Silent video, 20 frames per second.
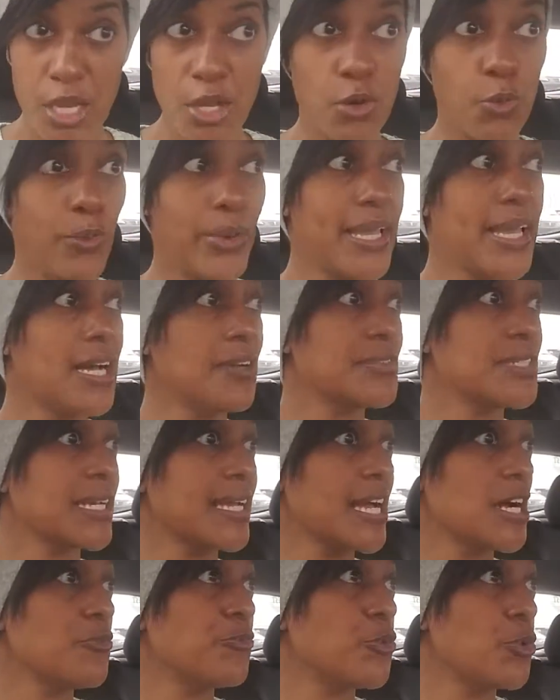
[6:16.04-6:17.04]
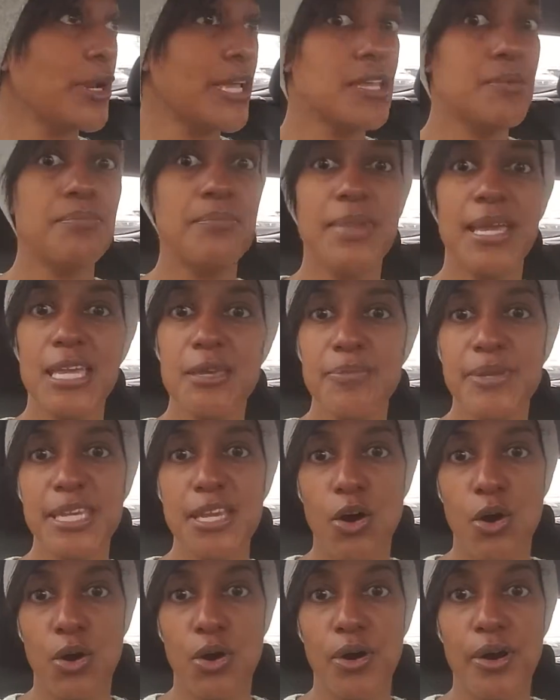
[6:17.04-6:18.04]
We have to account for, it may be
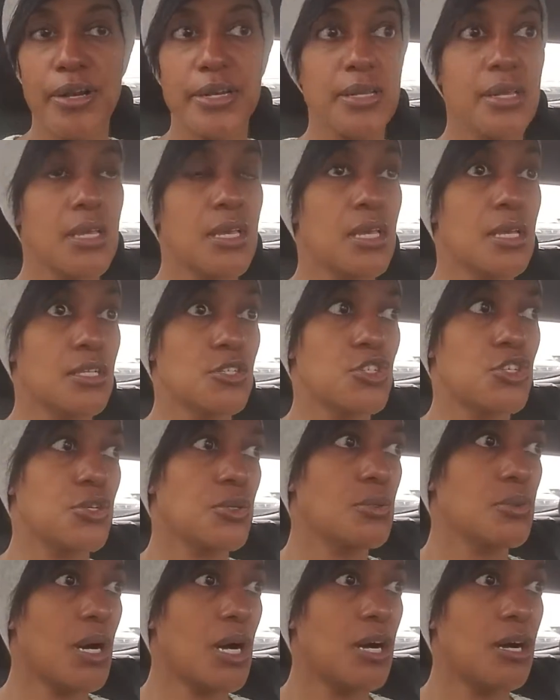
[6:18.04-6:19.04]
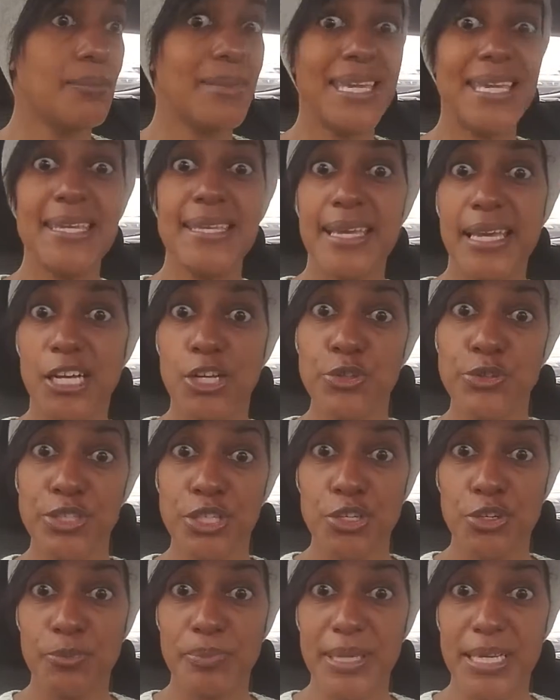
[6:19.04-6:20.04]
hard to eat
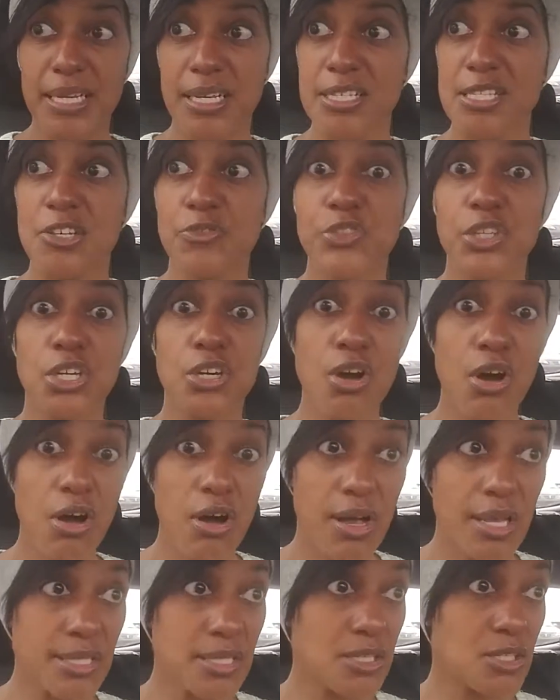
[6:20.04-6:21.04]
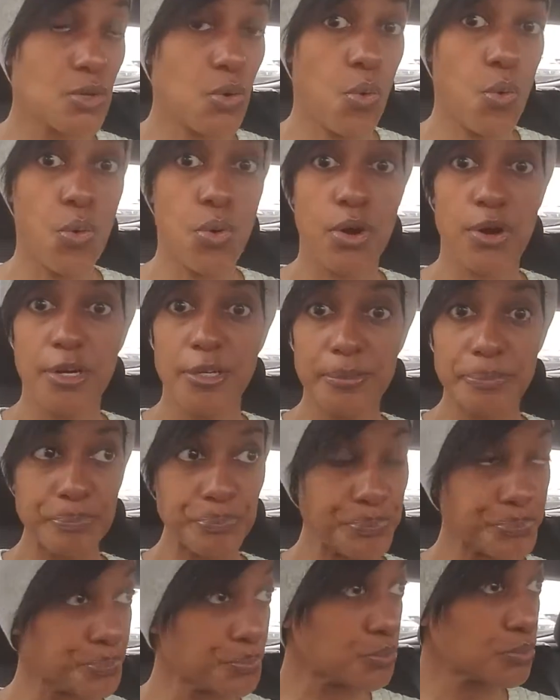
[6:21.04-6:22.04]
healthier because of the cost, or
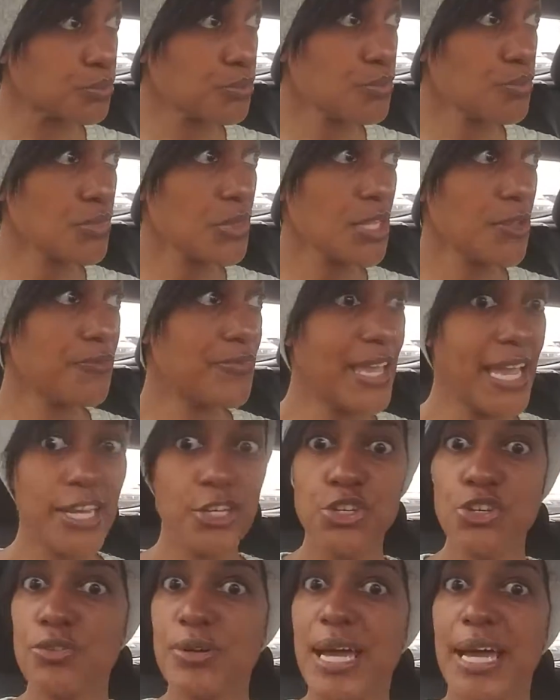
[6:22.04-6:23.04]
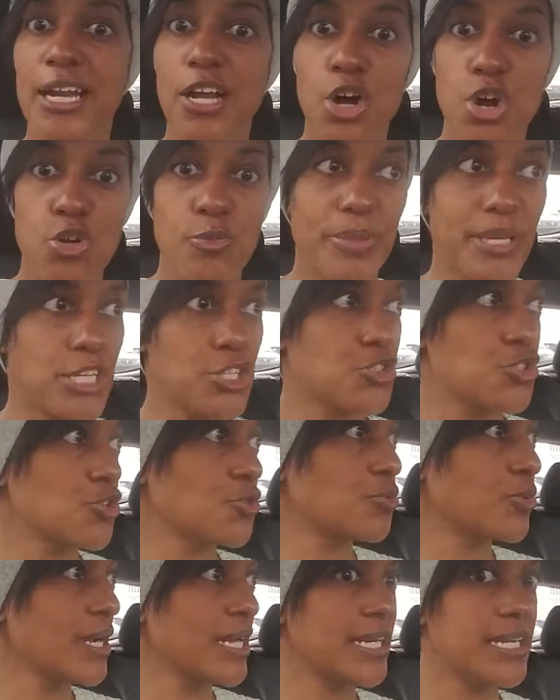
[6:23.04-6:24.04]
that you're not home because you're
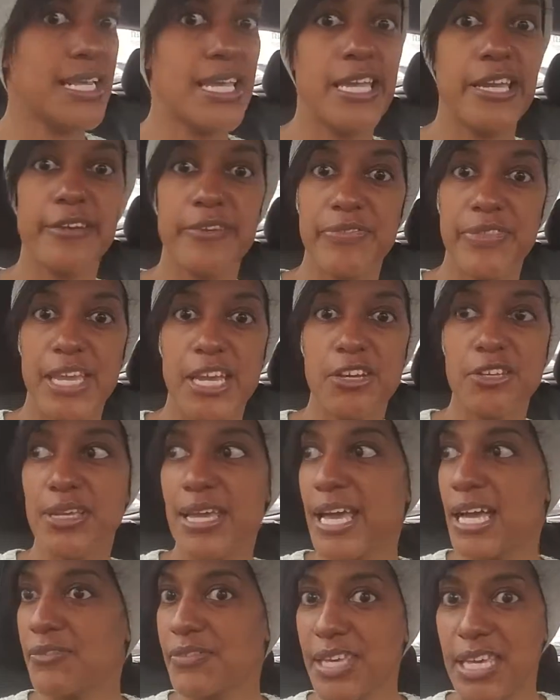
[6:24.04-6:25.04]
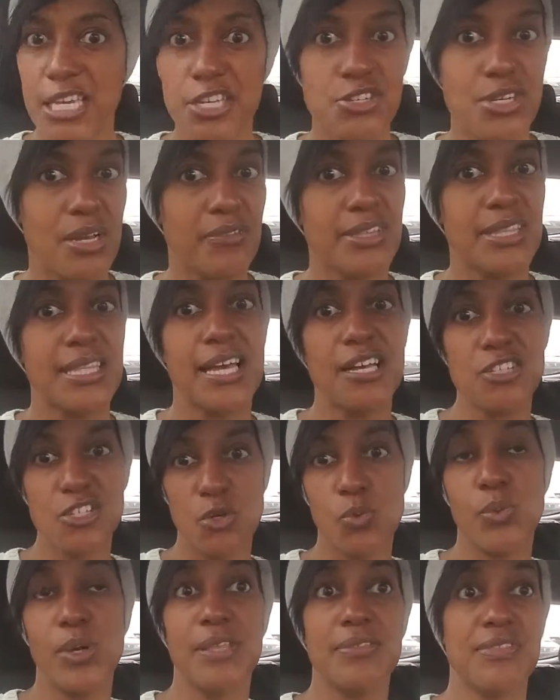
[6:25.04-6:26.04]
running here and there, you have kids, you have
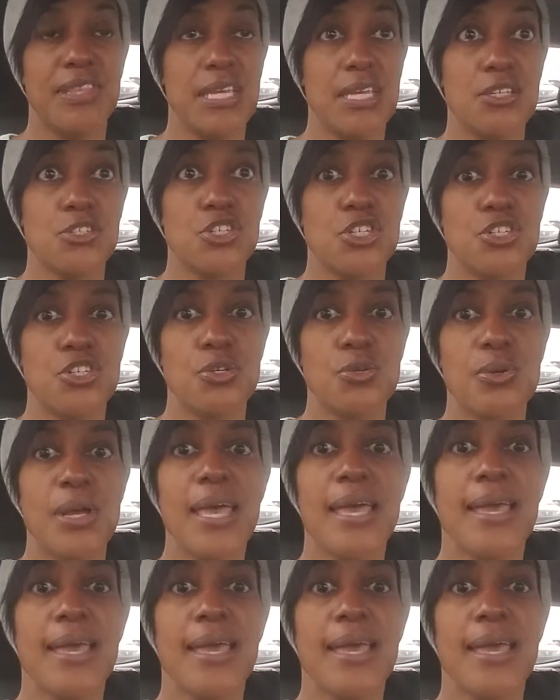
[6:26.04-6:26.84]
1,001 things to do,